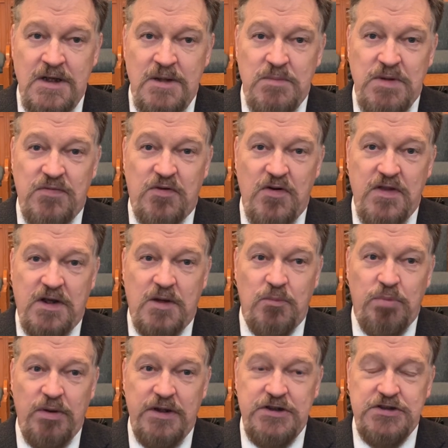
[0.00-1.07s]
Before the
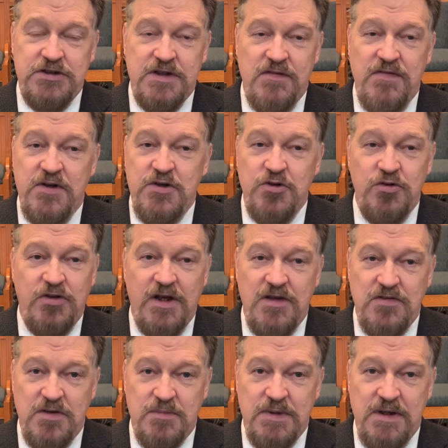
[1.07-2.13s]
completion of the New
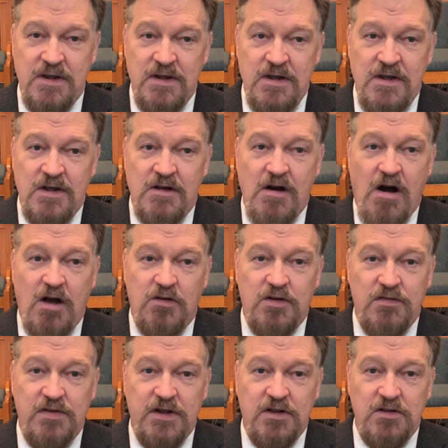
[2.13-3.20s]
Testament, God
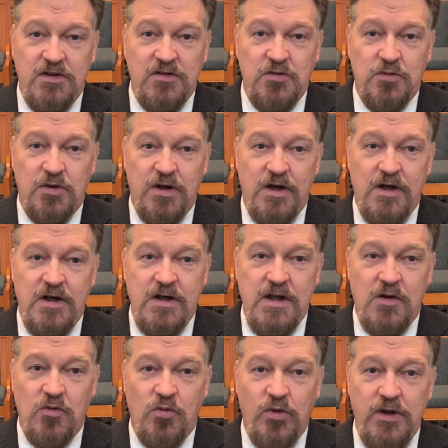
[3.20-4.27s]
revealed his word
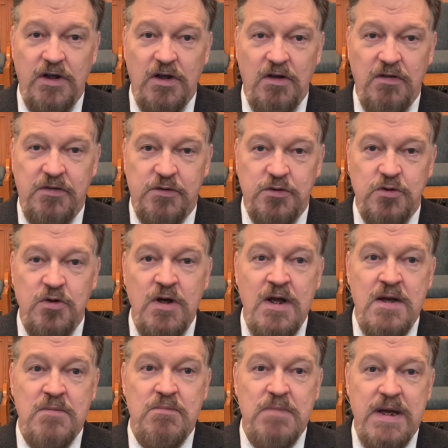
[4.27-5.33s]
and will through
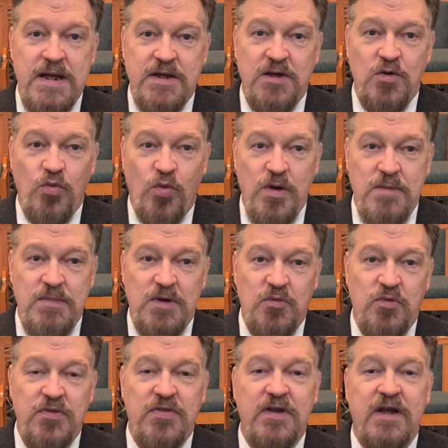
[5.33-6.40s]
men and women
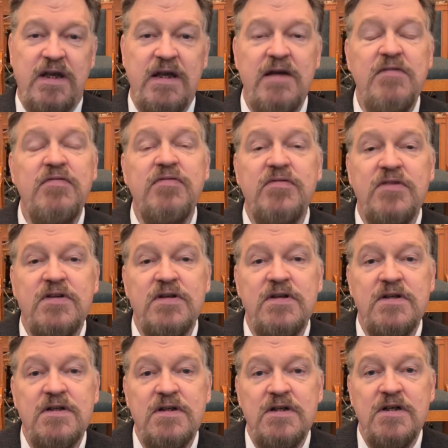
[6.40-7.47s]
with the gift
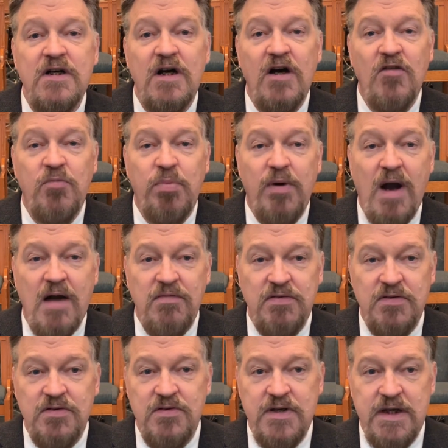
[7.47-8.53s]
of
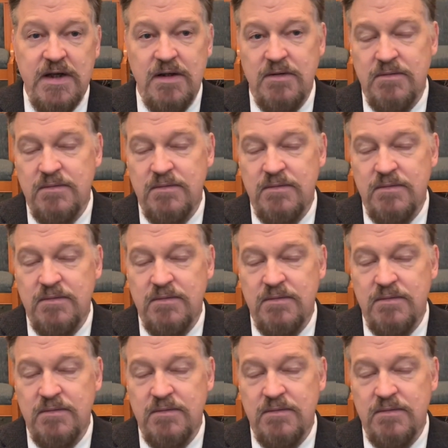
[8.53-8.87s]
prophecy.